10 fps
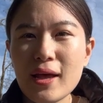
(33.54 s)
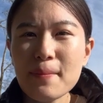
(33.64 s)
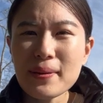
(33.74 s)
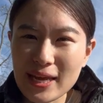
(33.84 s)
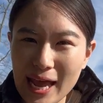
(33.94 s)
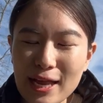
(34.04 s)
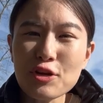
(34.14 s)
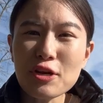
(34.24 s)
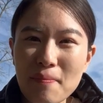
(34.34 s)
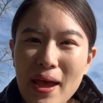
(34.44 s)
But can
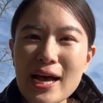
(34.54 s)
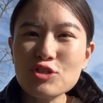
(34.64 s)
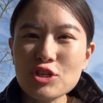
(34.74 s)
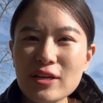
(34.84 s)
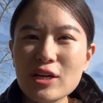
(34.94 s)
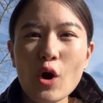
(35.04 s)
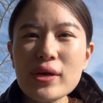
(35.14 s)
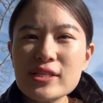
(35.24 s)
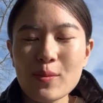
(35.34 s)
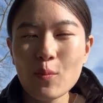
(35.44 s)
you imagine
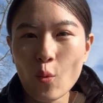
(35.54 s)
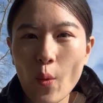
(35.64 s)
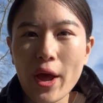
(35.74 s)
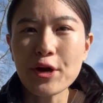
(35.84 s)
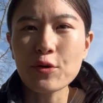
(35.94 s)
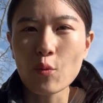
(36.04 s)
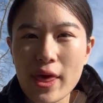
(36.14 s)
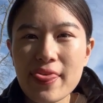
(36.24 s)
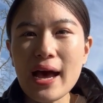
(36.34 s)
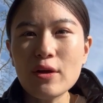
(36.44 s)
going somewhere
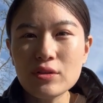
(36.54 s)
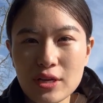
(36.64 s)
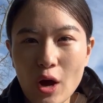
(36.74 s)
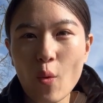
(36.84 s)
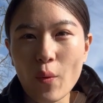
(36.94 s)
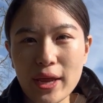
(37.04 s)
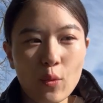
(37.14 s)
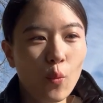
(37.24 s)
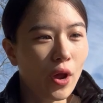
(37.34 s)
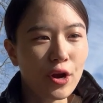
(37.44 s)
without
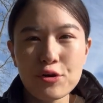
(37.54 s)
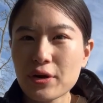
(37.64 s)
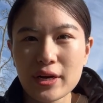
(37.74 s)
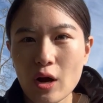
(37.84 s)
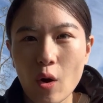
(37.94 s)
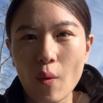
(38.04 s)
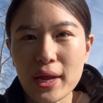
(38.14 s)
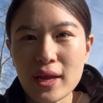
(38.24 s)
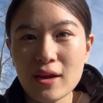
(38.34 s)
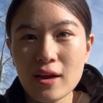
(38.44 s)
knowing where you're
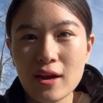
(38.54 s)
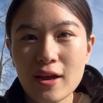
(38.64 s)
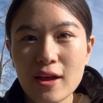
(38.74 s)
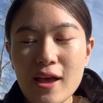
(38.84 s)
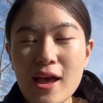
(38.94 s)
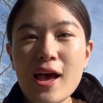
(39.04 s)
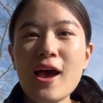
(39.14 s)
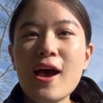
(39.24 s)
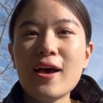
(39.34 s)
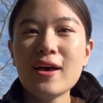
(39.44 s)
going?
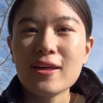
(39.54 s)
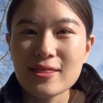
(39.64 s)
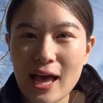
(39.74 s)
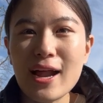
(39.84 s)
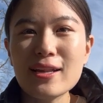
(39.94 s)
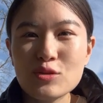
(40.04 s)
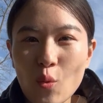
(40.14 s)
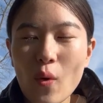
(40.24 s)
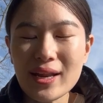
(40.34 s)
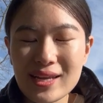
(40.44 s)
That is
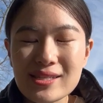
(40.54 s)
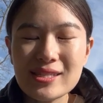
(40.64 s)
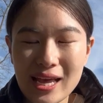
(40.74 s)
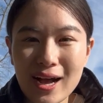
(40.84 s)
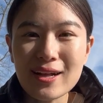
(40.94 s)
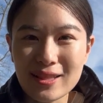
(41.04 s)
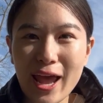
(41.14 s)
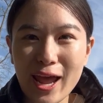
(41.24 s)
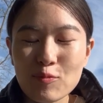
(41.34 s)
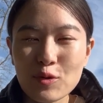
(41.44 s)
what exactly
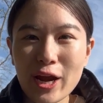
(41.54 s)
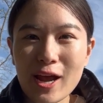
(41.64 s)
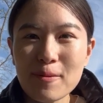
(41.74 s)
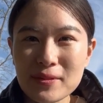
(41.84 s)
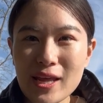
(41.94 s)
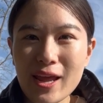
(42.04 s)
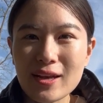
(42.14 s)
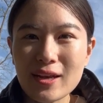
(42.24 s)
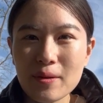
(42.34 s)
Abraham did.